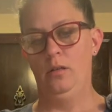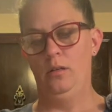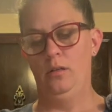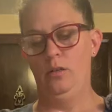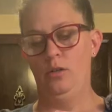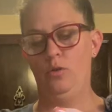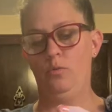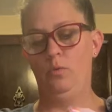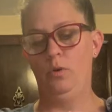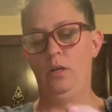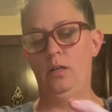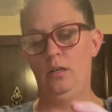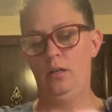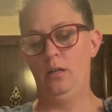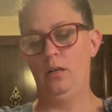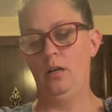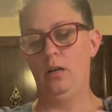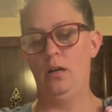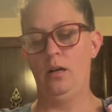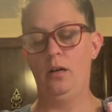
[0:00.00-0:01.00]
You want
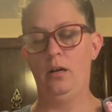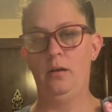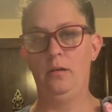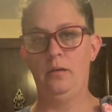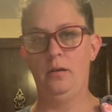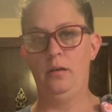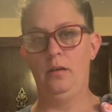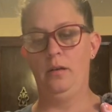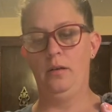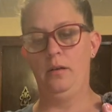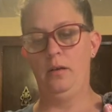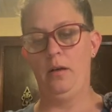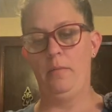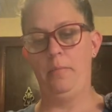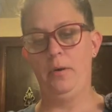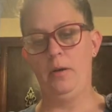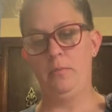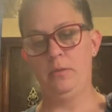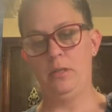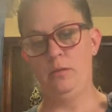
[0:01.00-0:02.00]
a
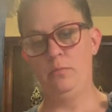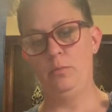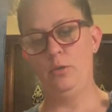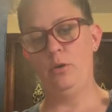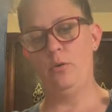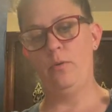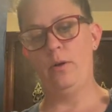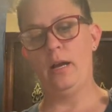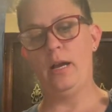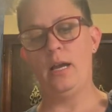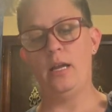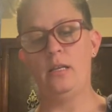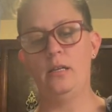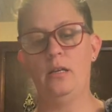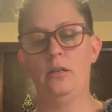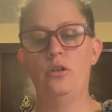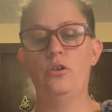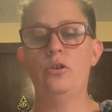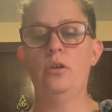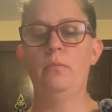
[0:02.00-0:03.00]
pumpkin puree. Now
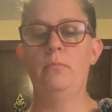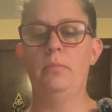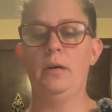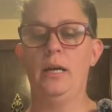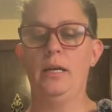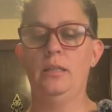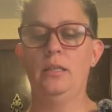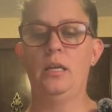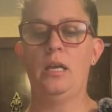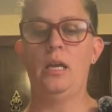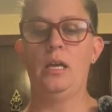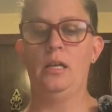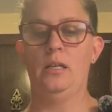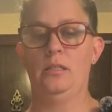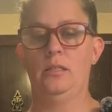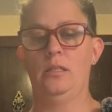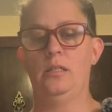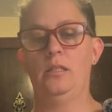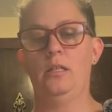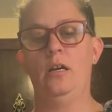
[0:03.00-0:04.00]
you can buy the
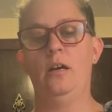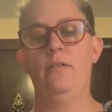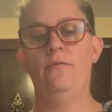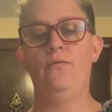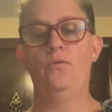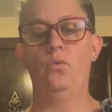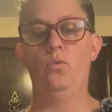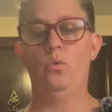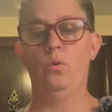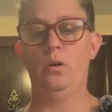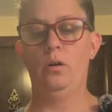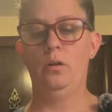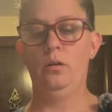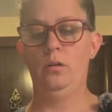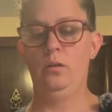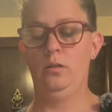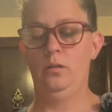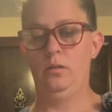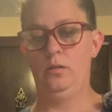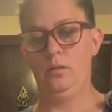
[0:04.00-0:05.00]
canned stuff, or
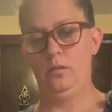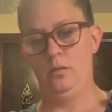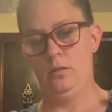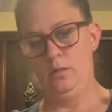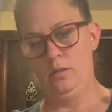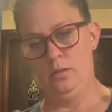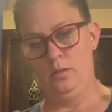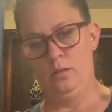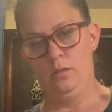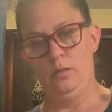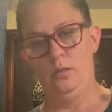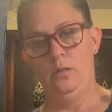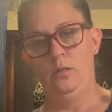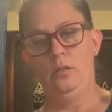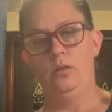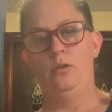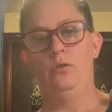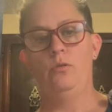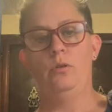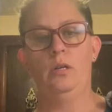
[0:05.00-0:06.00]

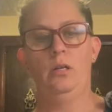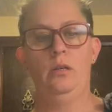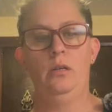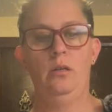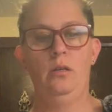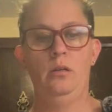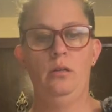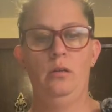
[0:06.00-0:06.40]
you can,